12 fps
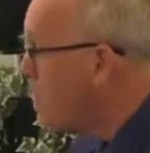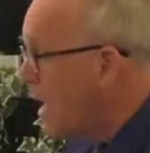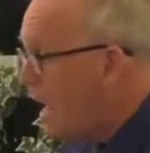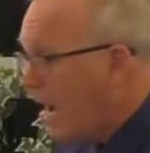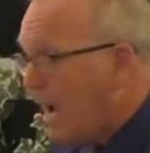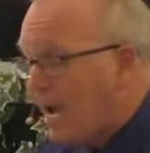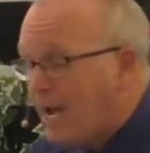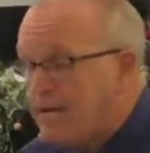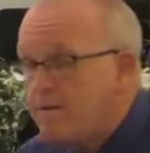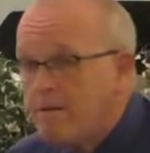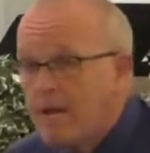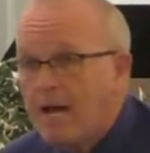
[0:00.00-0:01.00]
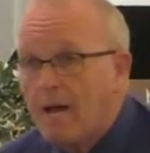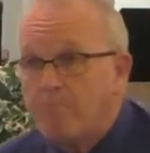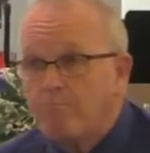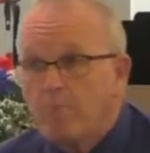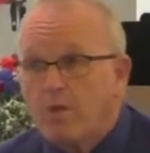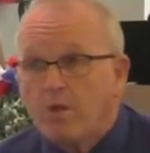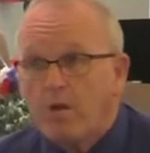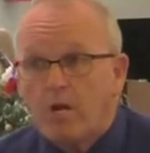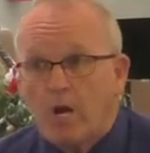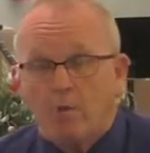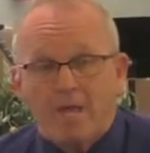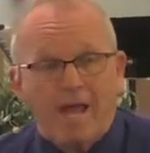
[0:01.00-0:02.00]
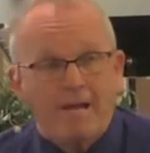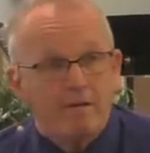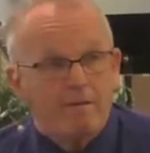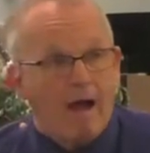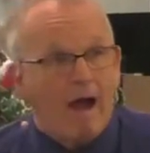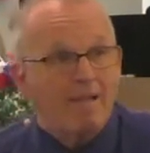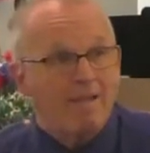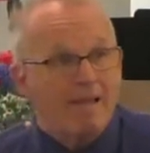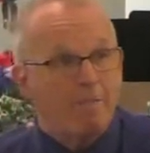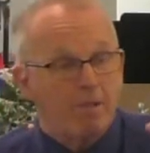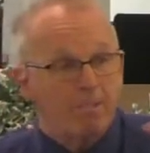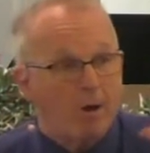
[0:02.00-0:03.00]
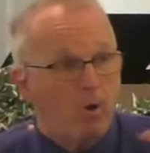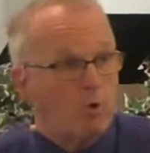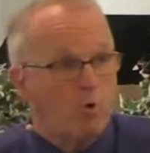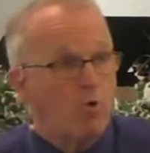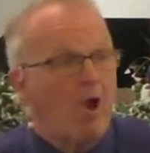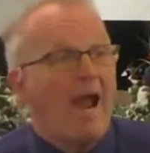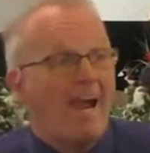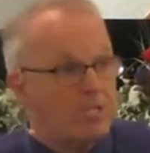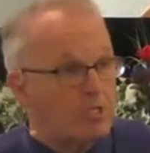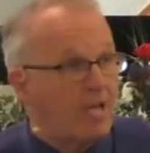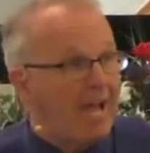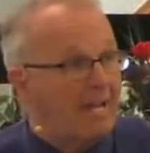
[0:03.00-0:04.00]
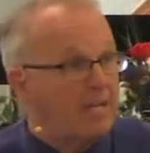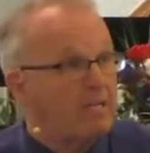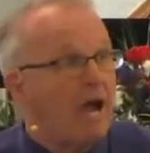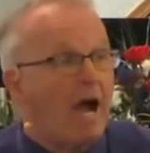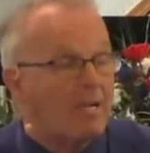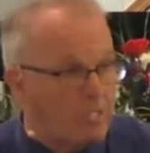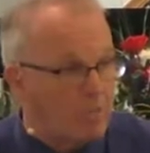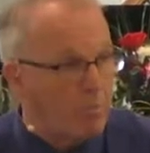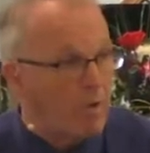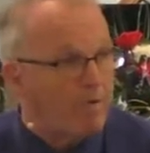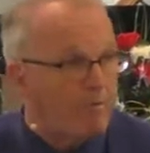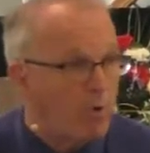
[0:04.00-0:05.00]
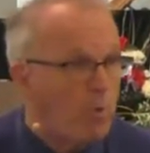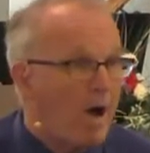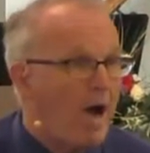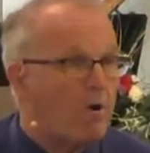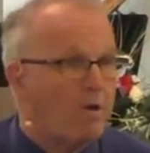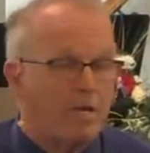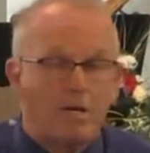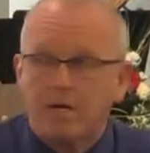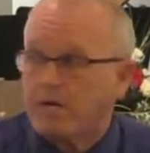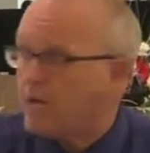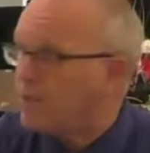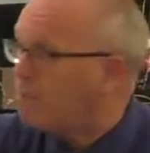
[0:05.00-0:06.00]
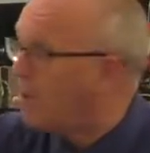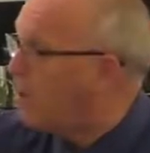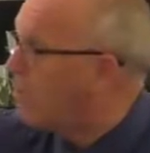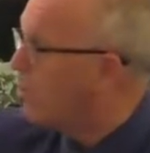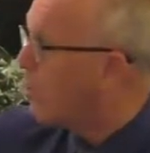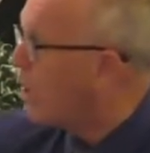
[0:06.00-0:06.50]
and they had to dock. The boat crashed, and they had to dock somewhere for a while, get on another boat, and go on